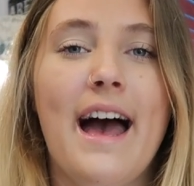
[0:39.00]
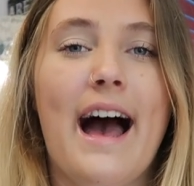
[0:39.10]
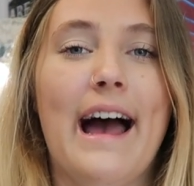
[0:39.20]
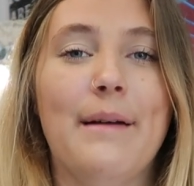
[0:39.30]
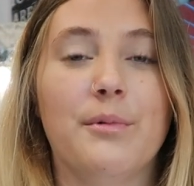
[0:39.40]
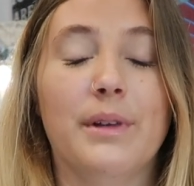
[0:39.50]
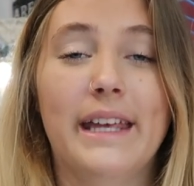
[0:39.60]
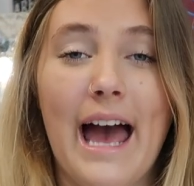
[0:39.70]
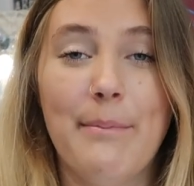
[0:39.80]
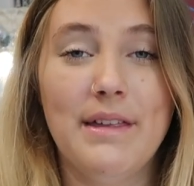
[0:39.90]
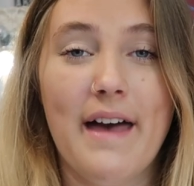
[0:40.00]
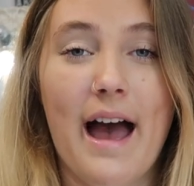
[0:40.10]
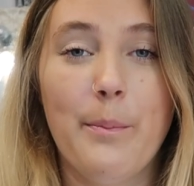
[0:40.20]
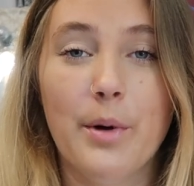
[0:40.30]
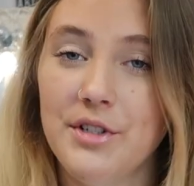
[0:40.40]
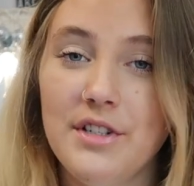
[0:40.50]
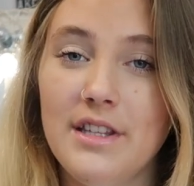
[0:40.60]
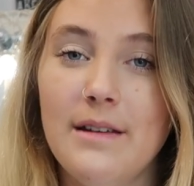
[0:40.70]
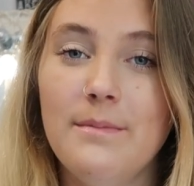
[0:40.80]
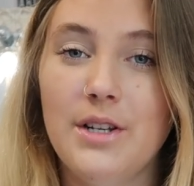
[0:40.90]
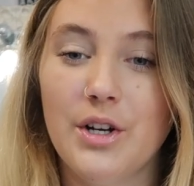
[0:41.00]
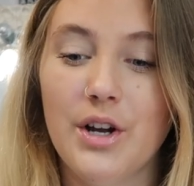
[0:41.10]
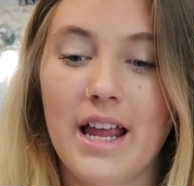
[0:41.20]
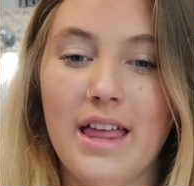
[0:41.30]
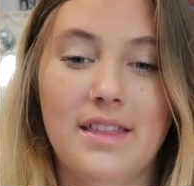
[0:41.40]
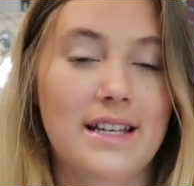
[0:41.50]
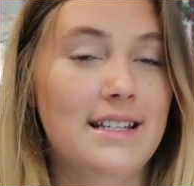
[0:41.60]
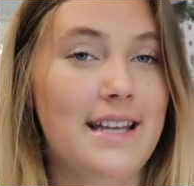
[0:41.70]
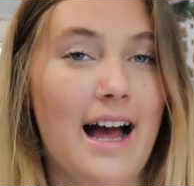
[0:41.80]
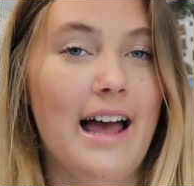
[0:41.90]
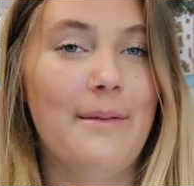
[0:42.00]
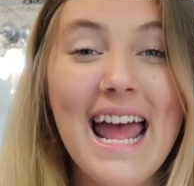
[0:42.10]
I'm really happy that I purchased them during this time.